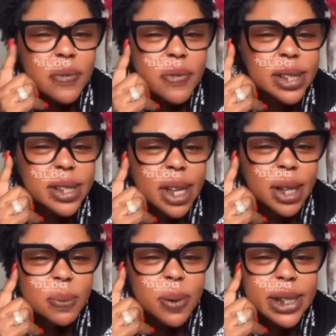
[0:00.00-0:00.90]
every
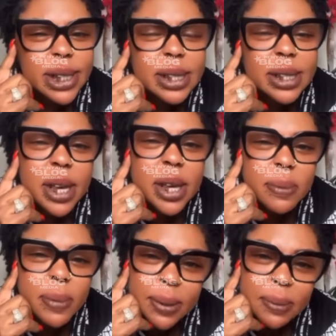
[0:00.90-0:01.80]
celebrity is a
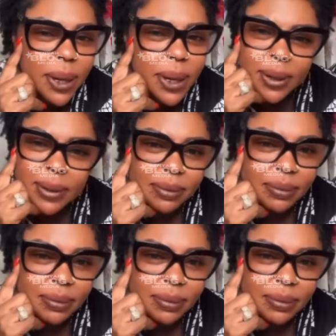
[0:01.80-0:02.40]
human being.